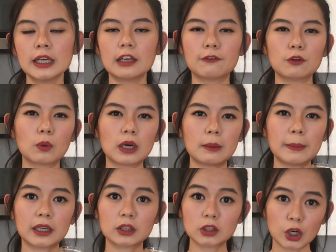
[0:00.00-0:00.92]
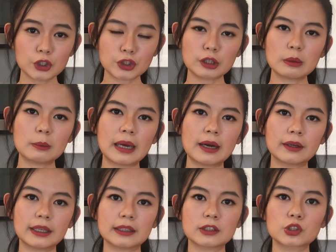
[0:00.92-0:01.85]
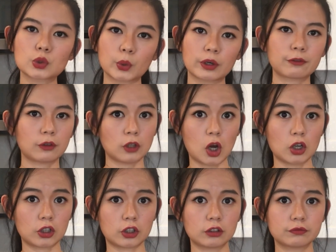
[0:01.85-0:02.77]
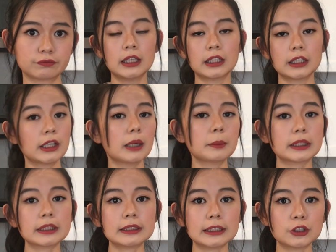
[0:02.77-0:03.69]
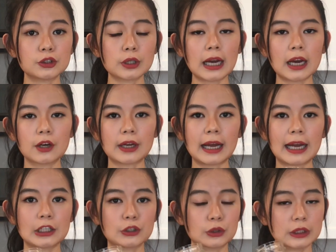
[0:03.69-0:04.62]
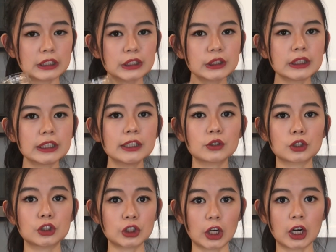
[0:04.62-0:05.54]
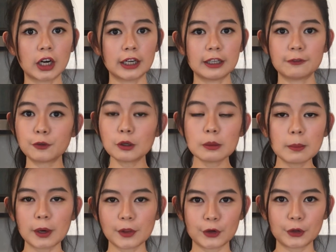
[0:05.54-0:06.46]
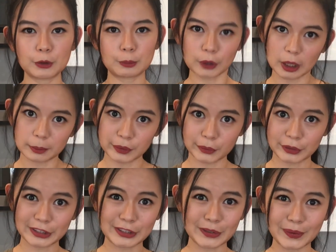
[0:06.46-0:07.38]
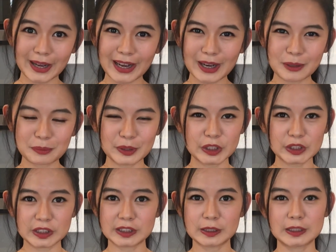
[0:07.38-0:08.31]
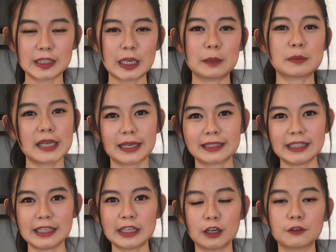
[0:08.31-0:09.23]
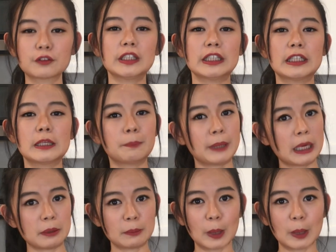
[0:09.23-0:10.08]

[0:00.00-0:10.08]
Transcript: if you want to make a larger amount and store it for longer. Here I'm going to teach you how to actually clean your jar. If you're a mother, you probably already know how because it's the same technique of cleaning the baby